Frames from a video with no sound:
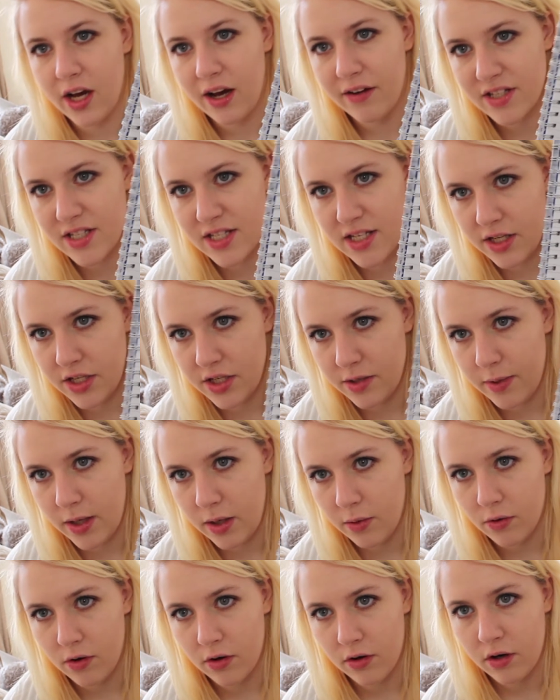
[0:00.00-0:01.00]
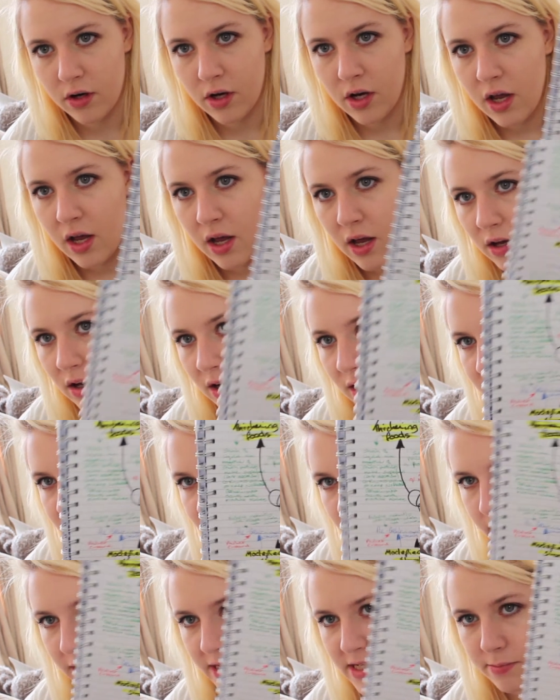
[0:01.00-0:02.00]
I have a CGP one, I
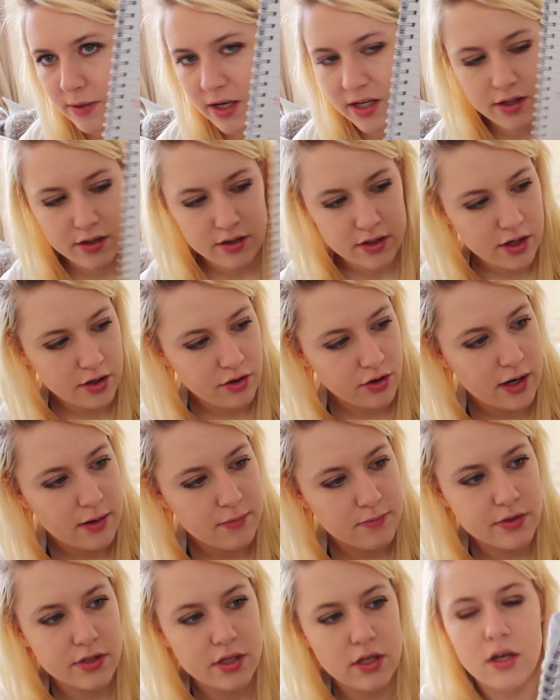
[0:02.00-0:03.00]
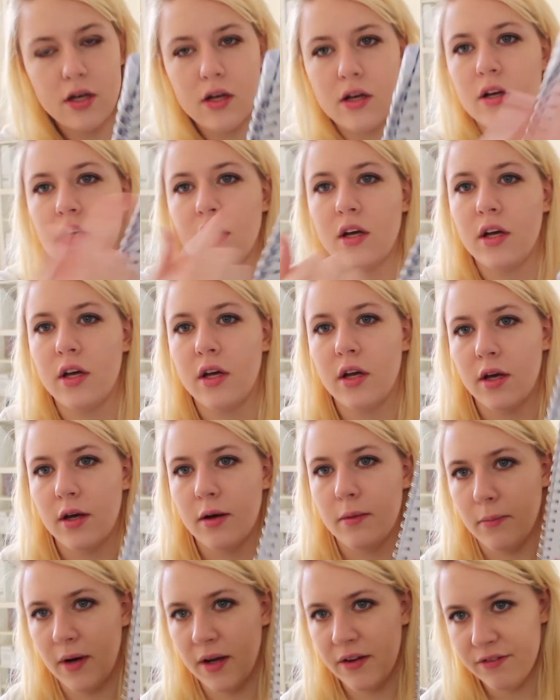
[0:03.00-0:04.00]
still make spider diagrams.
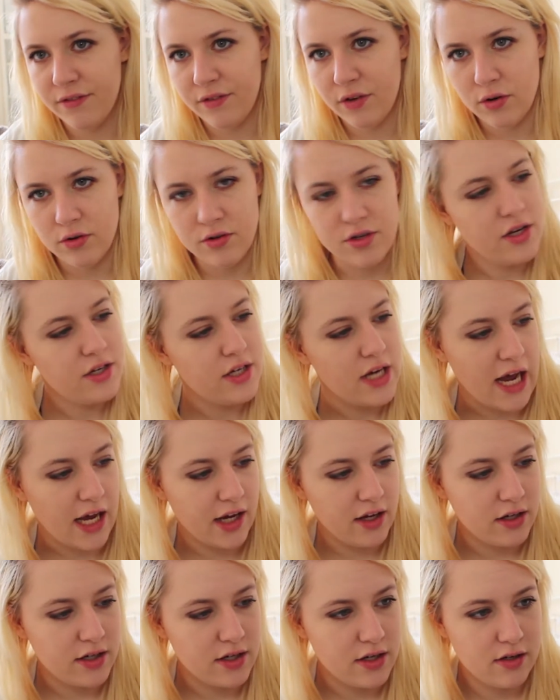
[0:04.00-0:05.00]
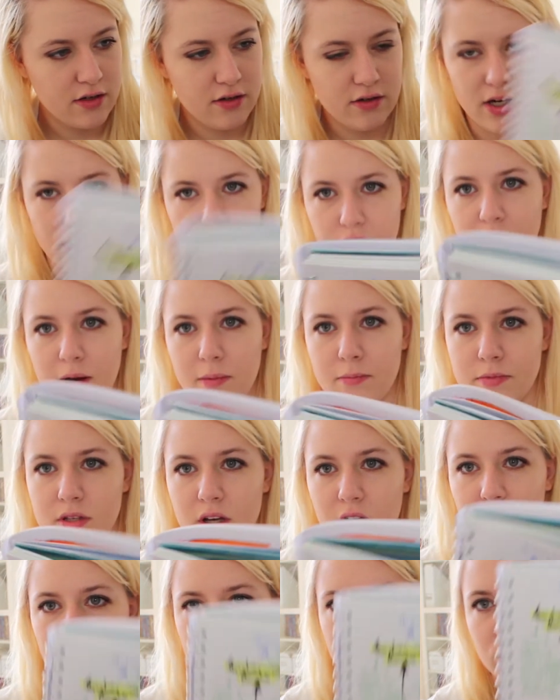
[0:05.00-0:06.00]
My food tech diagrams
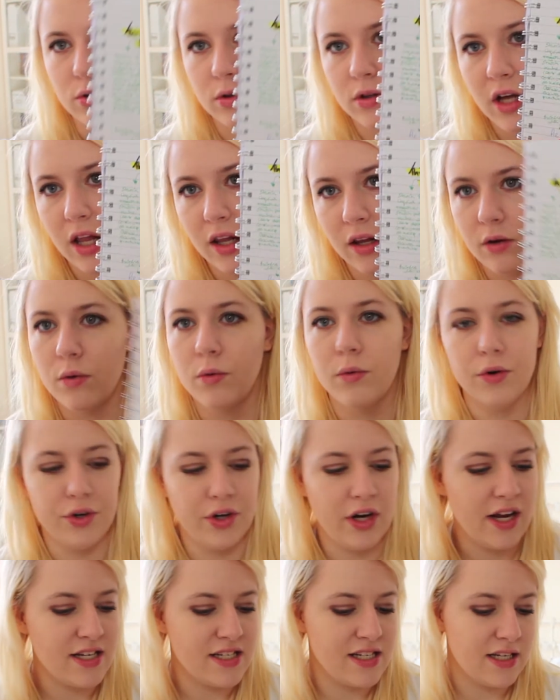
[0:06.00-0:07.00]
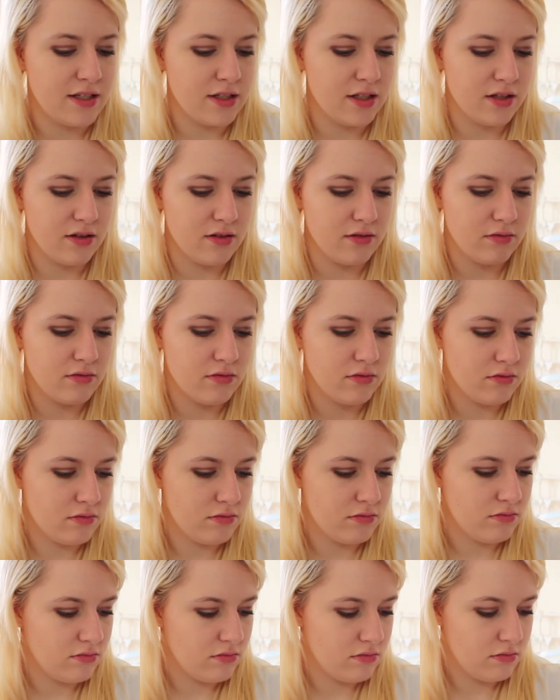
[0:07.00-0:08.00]
are all colour coordinated and
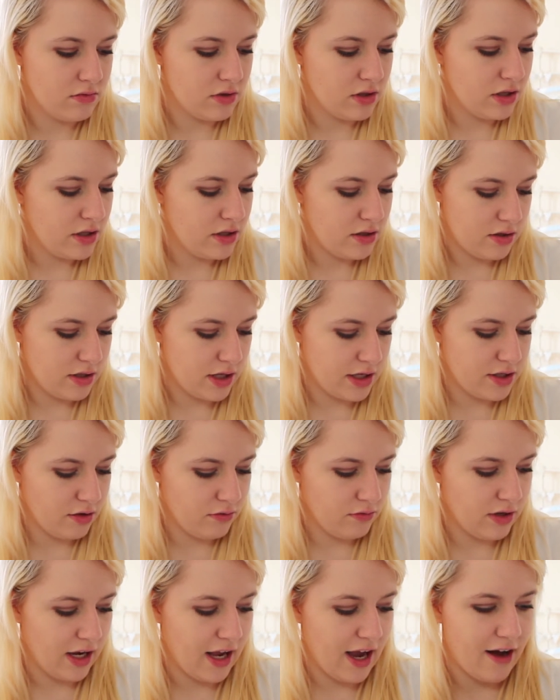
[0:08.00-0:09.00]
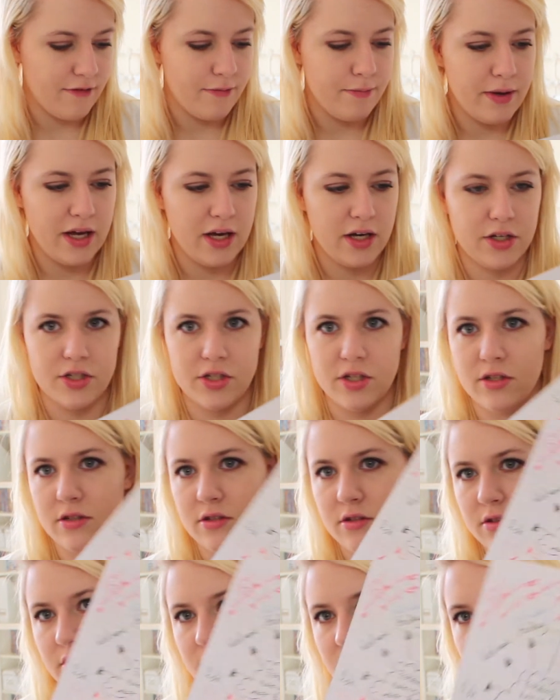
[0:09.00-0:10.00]
they don't really have pictures,
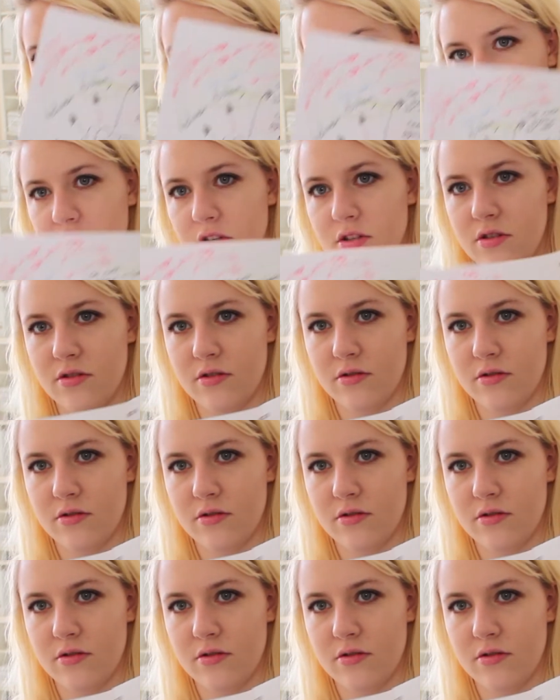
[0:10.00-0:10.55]
they're just